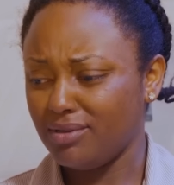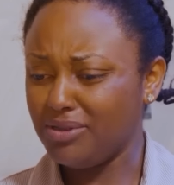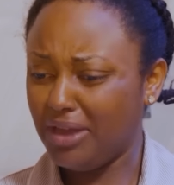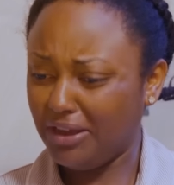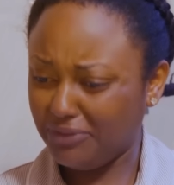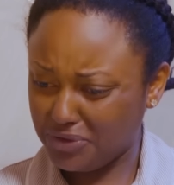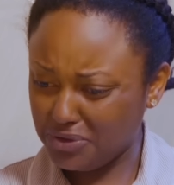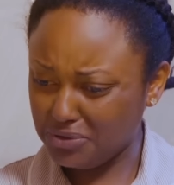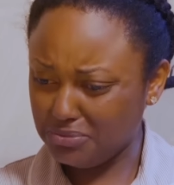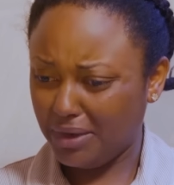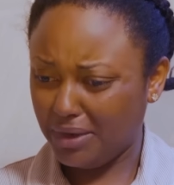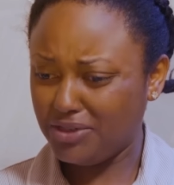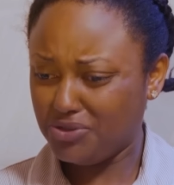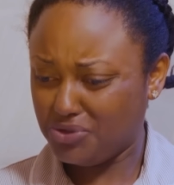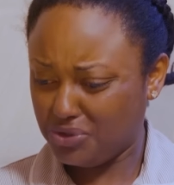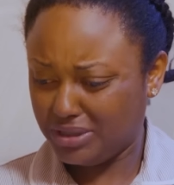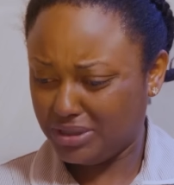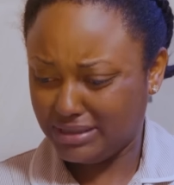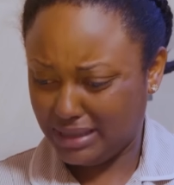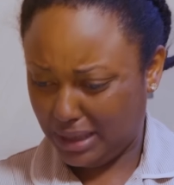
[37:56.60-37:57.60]
You have killed my
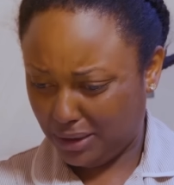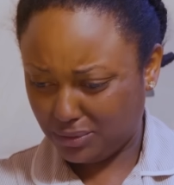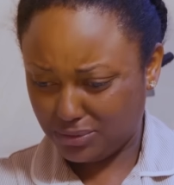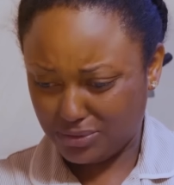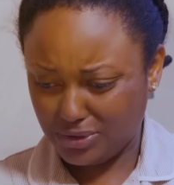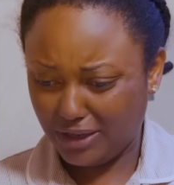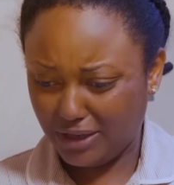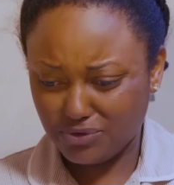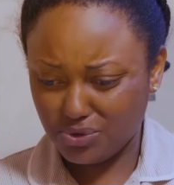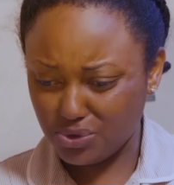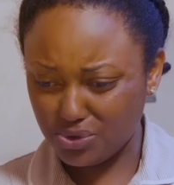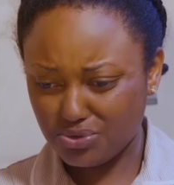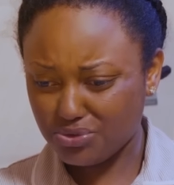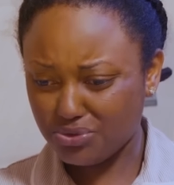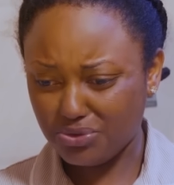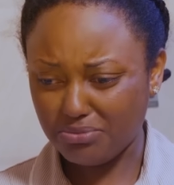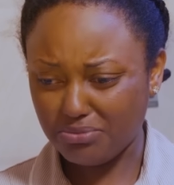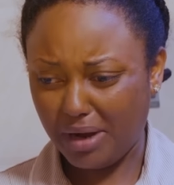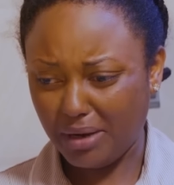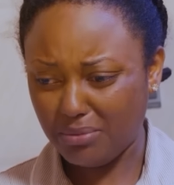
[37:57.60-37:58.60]
joy now. You have just
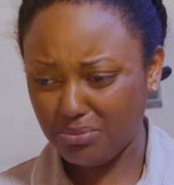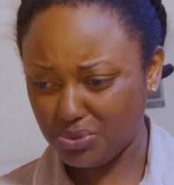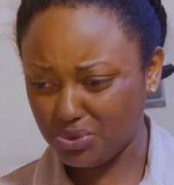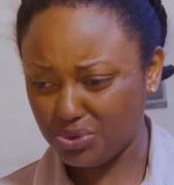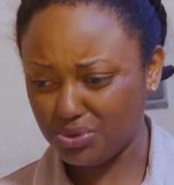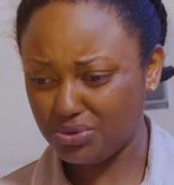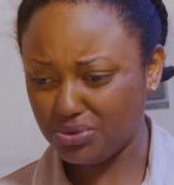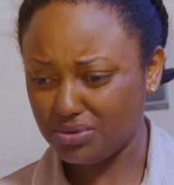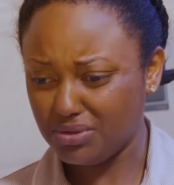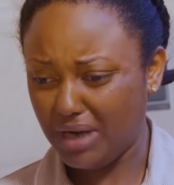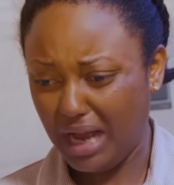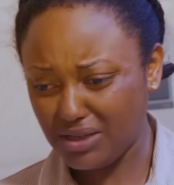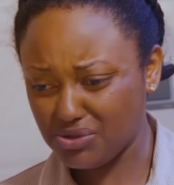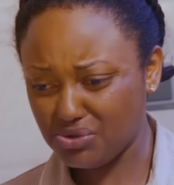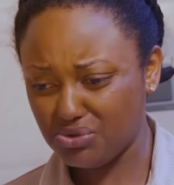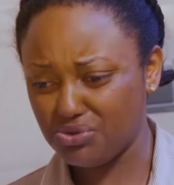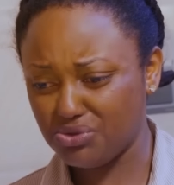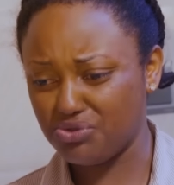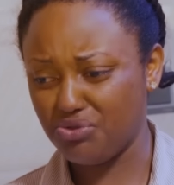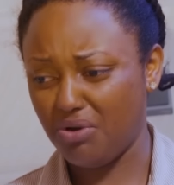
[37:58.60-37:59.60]
ruined my mood,
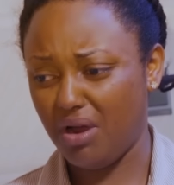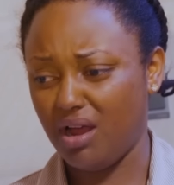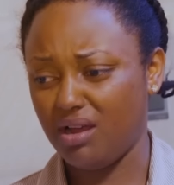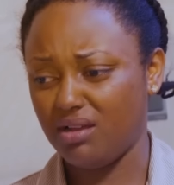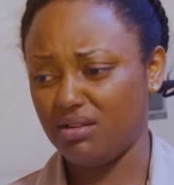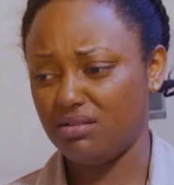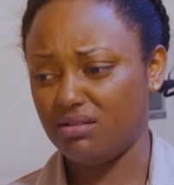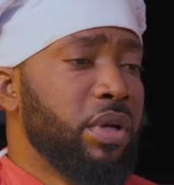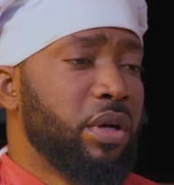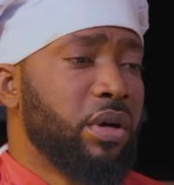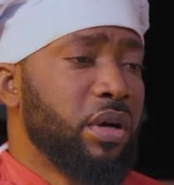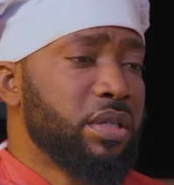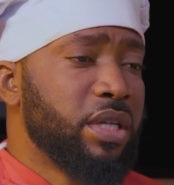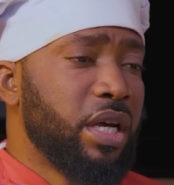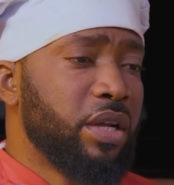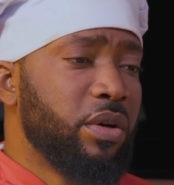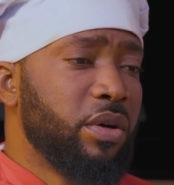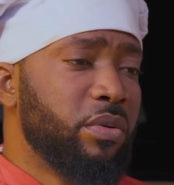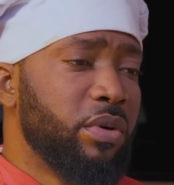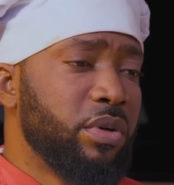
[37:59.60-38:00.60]
as usual.
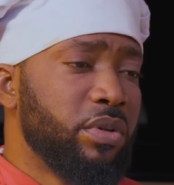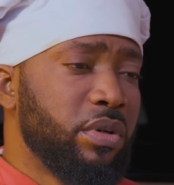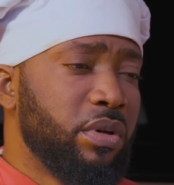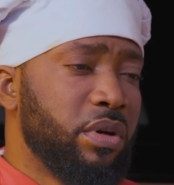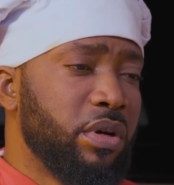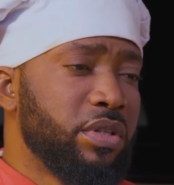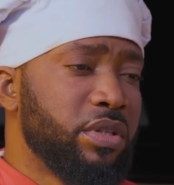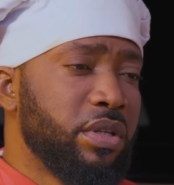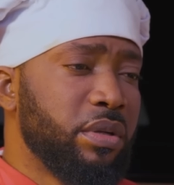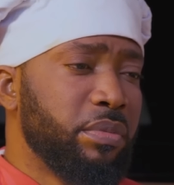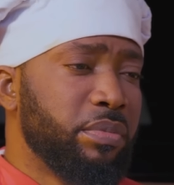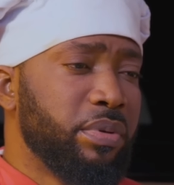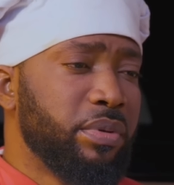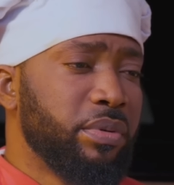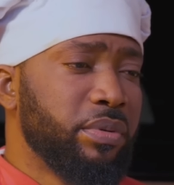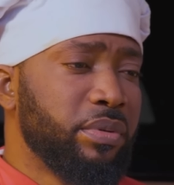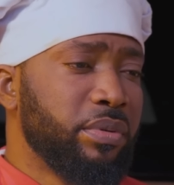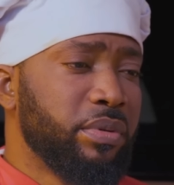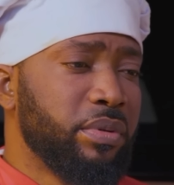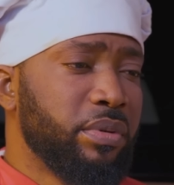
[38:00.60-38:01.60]
Because I don't want to gossip.
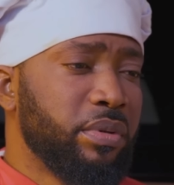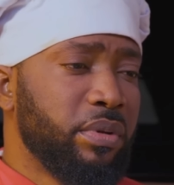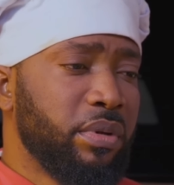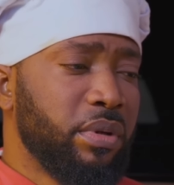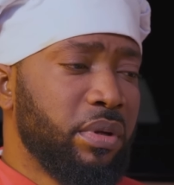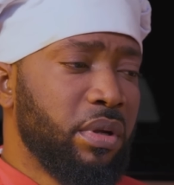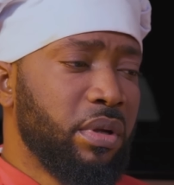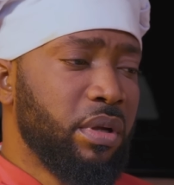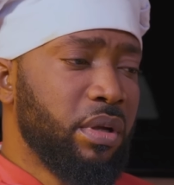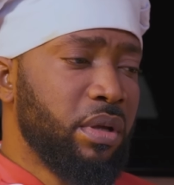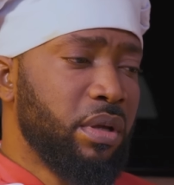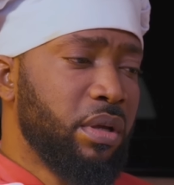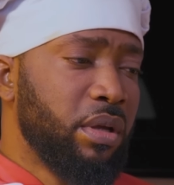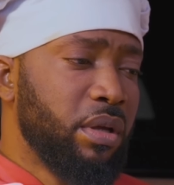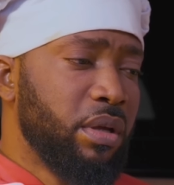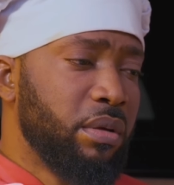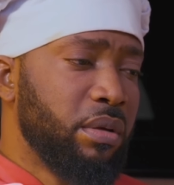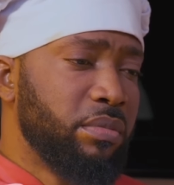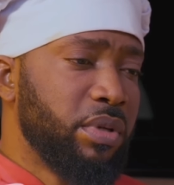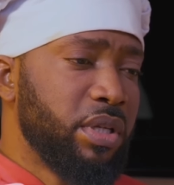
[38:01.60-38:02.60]

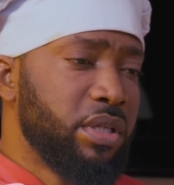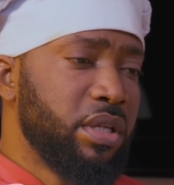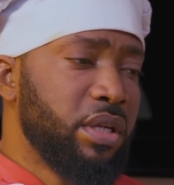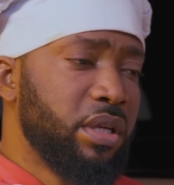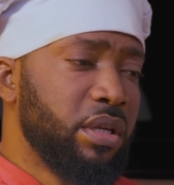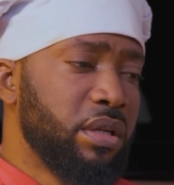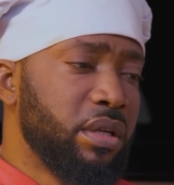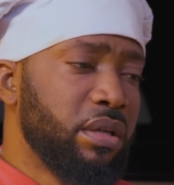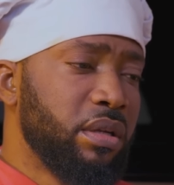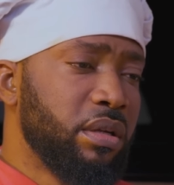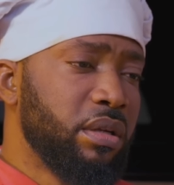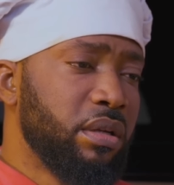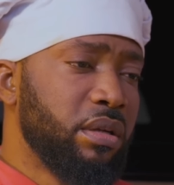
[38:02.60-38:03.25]
Bisi.